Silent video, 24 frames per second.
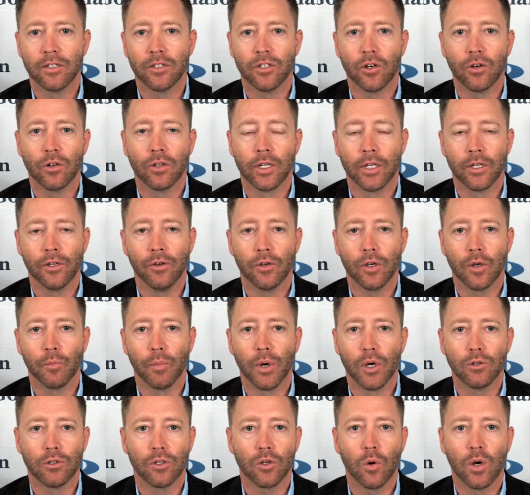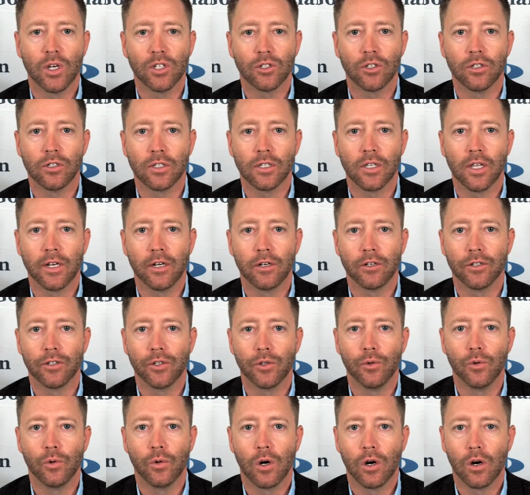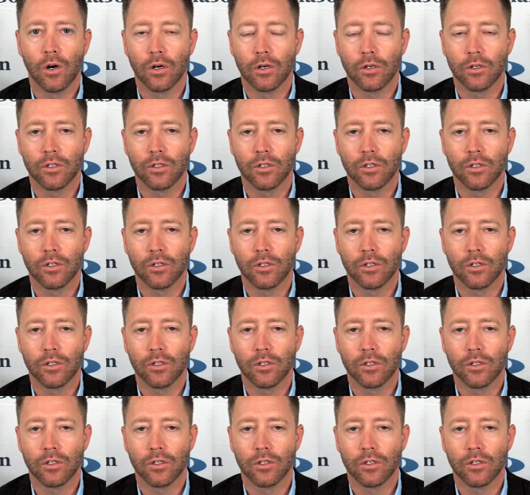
Certainly you can post questions later to our